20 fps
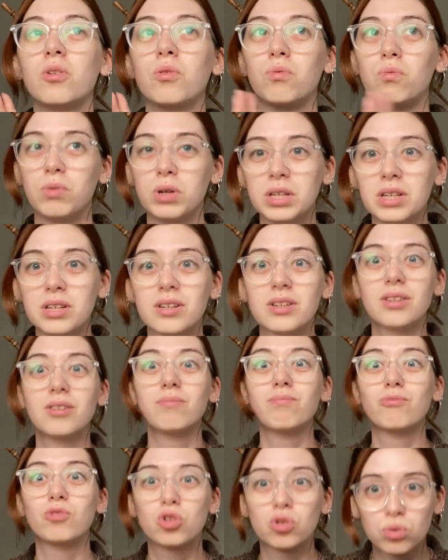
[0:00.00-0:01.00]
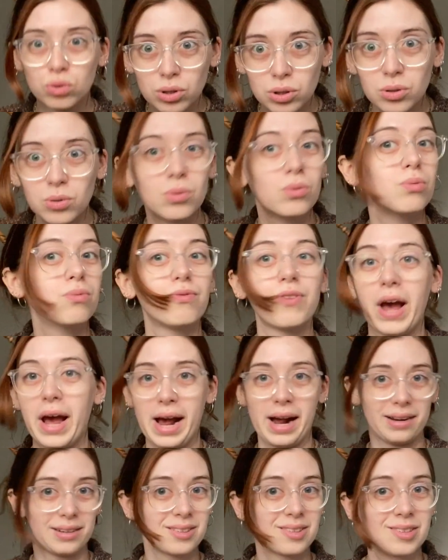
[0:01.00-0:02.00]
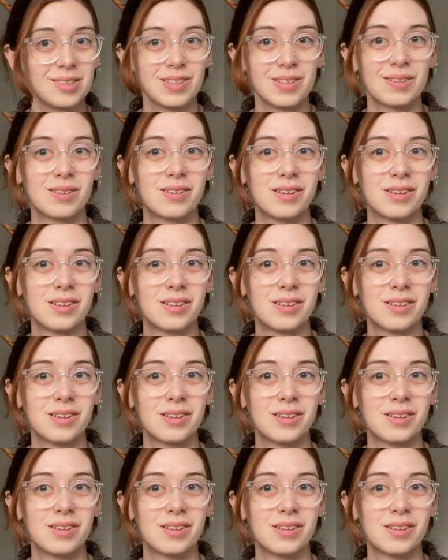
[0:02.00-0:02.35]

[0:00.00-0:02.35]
real, true facts